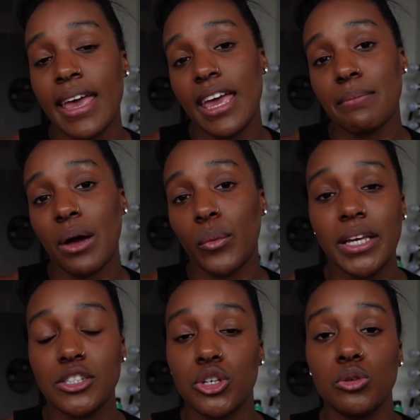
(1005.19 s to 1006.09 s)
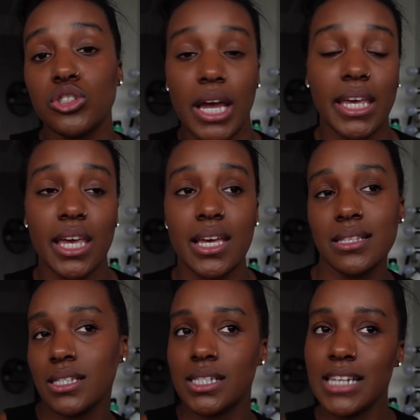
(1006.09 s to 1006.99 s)
in my week 2
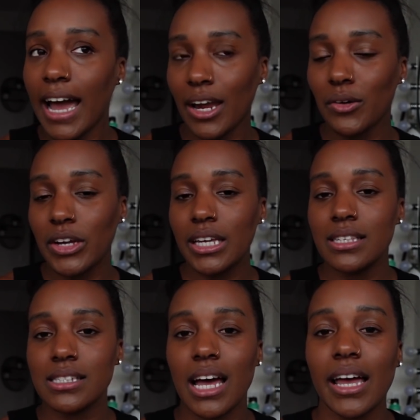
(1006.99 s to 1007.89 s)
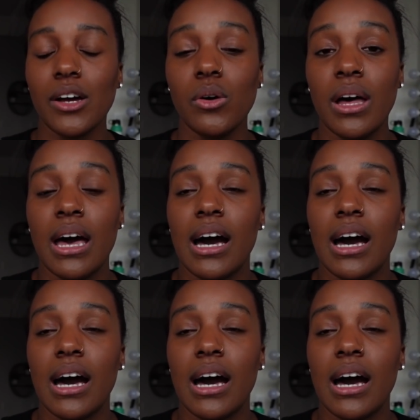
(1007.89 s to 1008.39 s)
check-ins diary style.